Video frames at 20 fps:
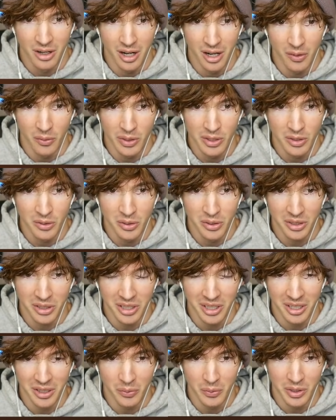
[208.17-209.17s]
All right, we doing
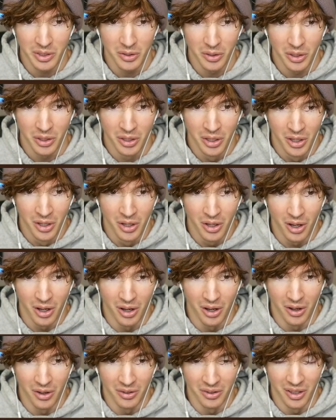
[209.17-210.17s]
good. We doing...
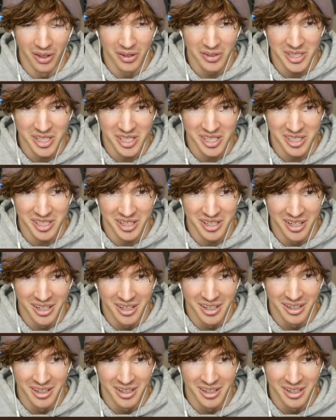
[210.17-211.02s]
Oh, no, sister.